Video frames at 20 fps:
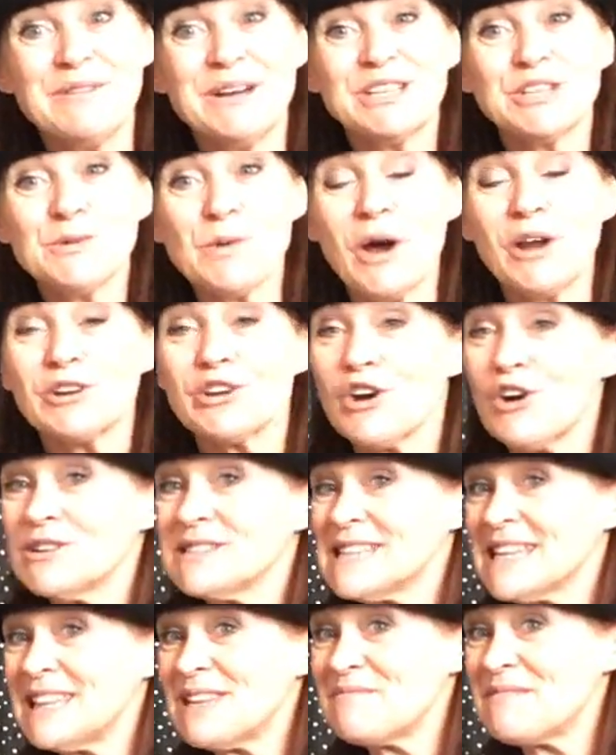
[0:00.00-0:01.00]
Which one
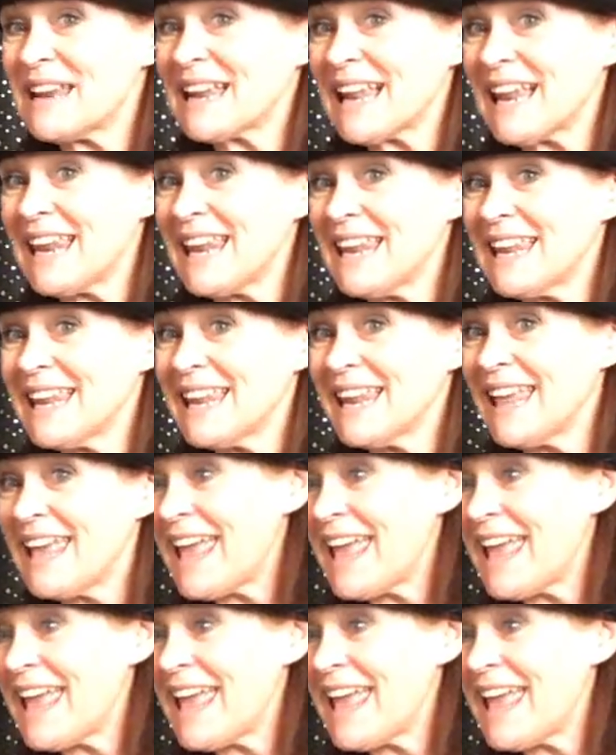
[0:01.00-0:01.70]
goes in the middle?